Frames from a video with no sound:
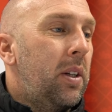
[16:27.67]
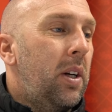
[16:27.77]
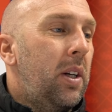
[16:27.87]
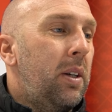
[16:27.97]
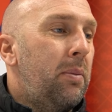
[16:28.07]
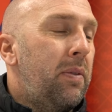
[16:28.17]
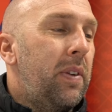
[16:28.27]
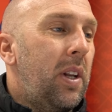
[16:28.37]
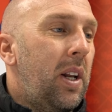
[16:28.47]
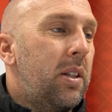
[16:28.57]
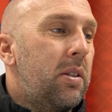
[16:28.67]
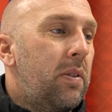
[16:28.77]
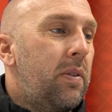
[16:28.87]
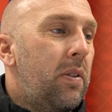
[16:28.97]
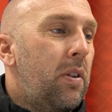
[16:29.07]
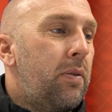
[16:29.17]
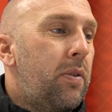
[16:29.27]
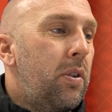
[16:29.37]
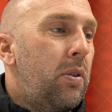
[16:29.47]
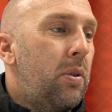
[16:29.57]
I think the lads have got
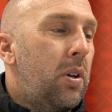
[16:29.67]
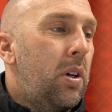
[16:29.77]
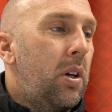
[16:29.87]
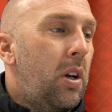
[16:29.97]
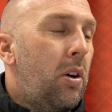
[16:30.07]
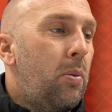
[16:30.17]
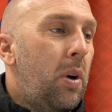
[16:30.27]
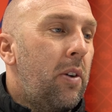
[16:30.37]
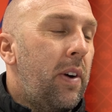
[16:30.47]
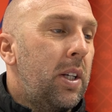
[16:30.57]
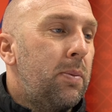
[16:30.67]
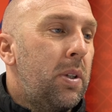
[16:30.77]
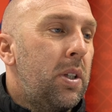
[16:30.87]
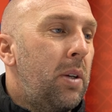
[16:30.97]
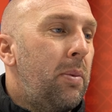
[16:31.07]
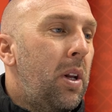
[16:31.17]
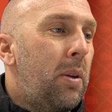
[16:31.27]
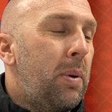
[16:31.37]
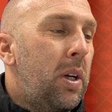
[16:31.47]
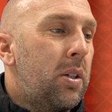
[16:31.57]
through a lot of work rate, especially in the middle
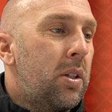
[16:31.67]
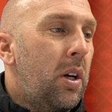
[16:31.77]
of the pitch.